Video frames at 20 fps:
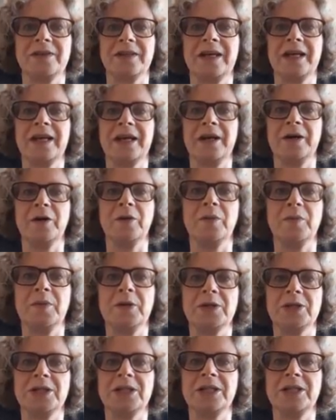their help
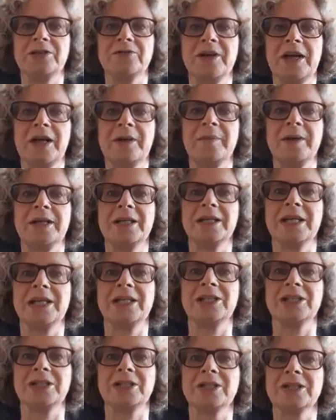putting these
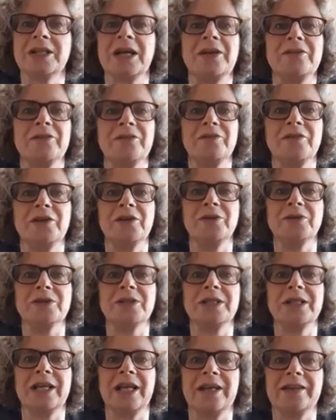recommendations and reviews
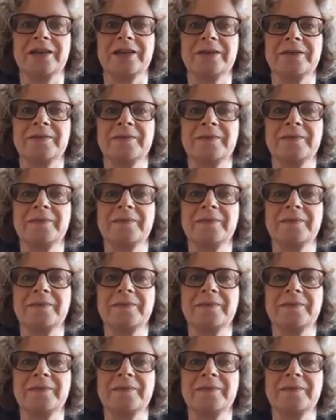together.